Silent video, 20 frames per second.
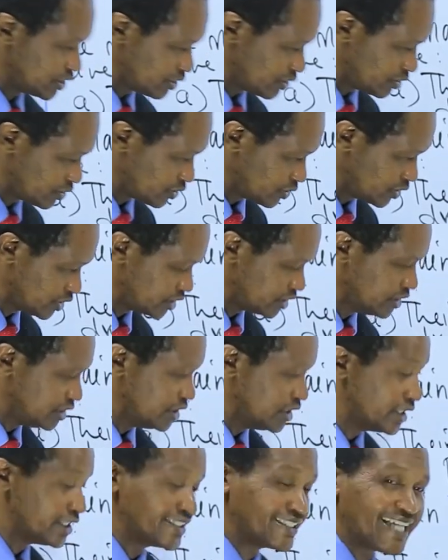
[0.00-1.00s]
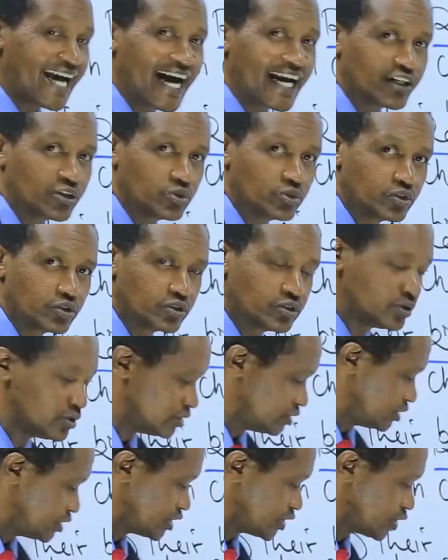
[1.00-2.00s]
tortoise, turtles.
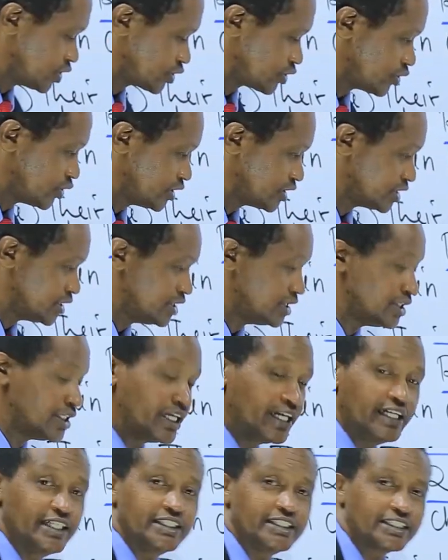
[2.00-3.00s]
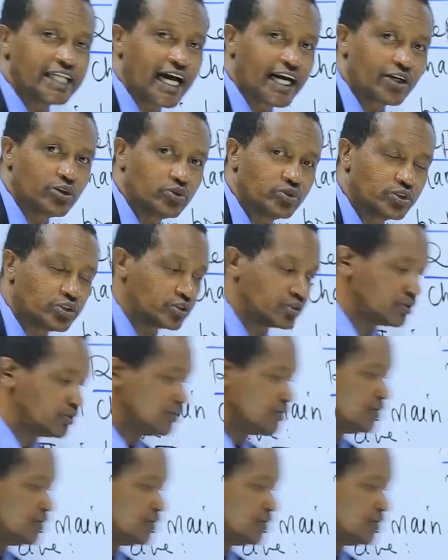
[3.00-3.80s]
Tortoise and turtles.